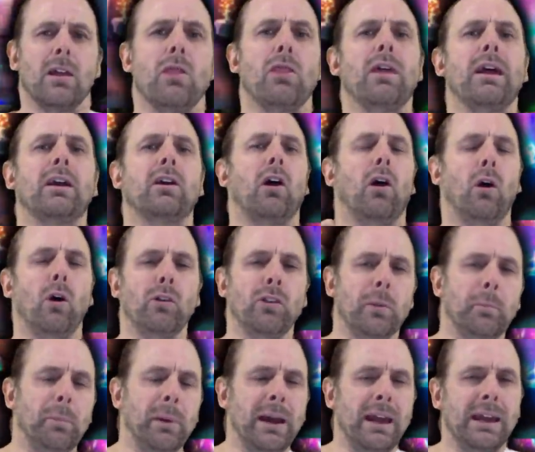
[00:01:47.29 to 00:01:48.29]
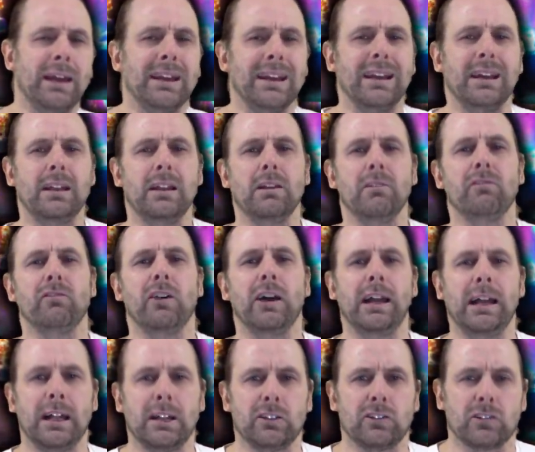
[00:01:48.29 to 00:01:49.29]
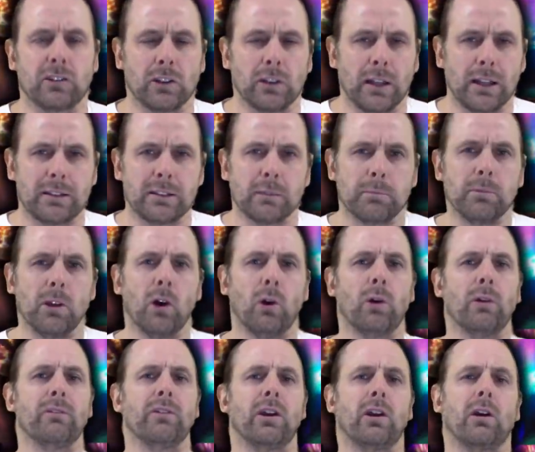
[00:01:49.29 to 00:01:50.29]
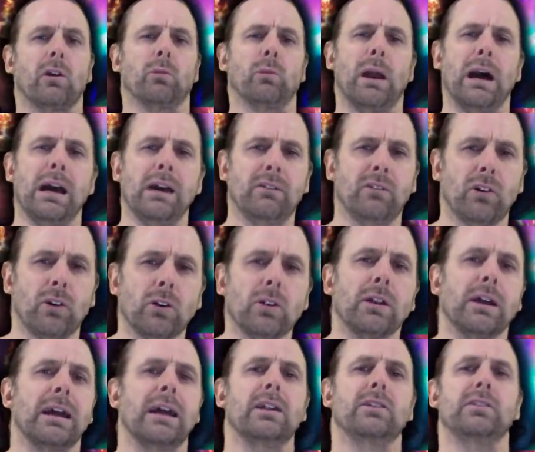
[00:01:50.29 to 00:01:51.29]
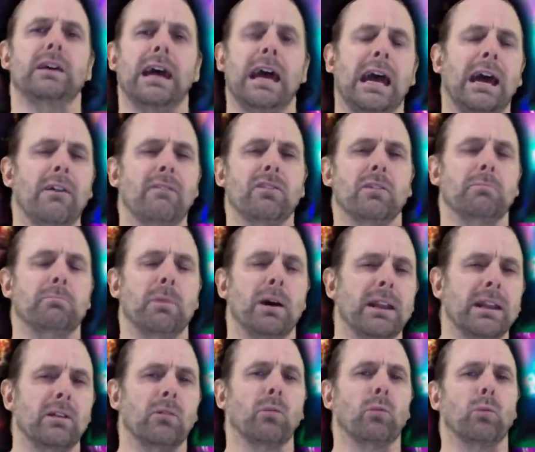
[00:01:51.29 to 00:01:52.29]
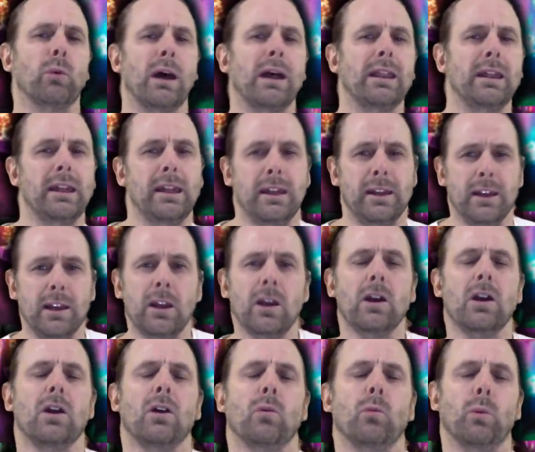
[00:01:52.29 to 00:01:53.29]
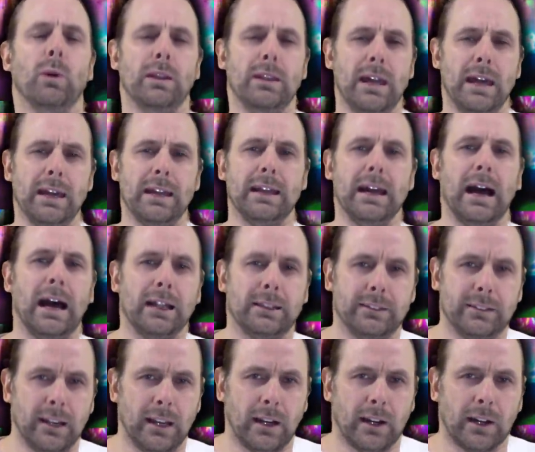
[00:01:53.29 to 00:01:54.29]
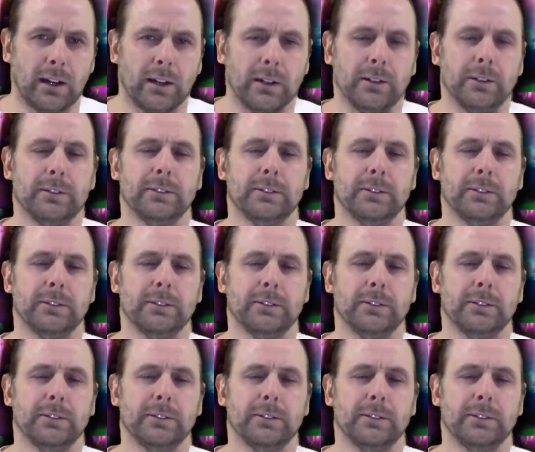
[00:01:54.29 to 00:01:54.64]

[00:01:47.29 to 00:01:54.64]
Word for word: they called the bank in advance to let them know of their arrival and to have the money ready when they got there.